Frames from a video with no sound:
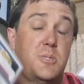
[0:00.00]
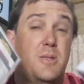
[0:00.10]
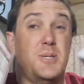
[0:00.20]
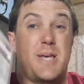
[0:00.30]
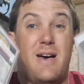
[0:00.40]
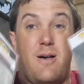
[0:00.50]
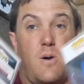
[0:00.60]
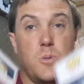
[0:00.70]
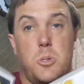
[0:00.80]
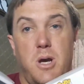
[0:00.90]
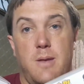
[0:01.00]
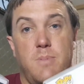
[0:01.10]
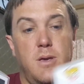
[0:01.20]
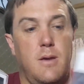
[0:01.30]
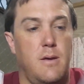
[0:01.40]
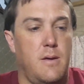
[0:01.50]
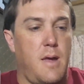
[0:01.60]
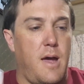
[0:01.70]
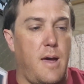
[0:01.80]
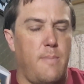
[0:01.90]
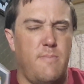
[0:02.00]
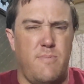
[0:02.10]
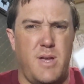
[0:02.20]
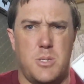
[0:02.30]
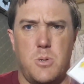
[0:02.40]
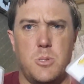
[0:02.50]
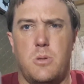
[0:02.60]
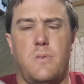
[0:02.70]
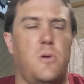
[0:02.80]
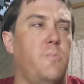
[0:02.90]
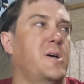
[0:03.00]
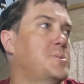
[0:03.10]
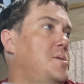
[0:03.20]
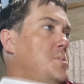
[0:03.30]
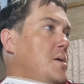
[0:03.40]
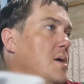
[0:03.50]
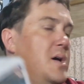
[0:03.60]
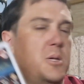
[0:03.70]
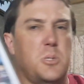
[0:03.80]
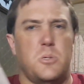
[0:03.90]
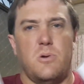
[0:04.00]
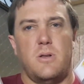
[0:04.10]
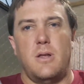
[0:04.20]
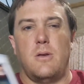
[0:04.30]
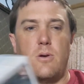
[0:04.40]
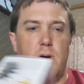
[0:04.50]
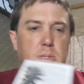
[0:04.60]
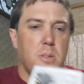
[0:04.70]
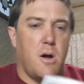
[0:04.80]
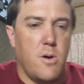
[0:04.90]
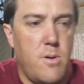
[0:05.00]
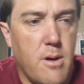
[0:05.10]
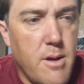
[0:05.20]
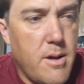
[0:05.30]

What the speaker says: So these are on Trade Me, about $230 each. Just thought I'd let you guys know.